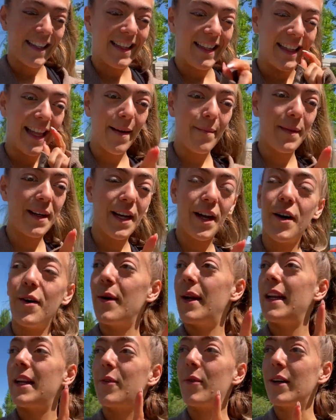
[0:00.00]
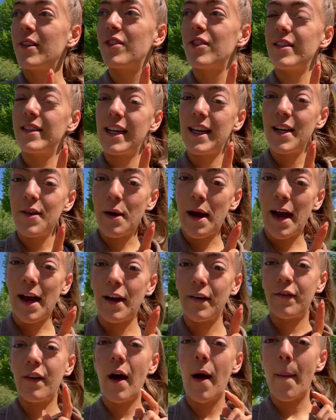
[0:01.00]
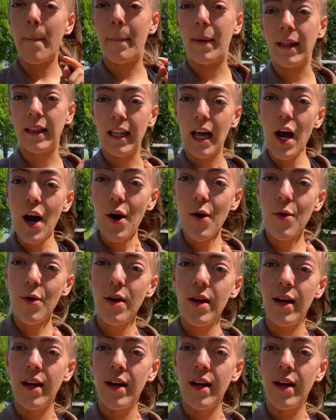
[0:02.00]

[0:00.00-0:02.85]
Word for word: Let me know any questions that you have below.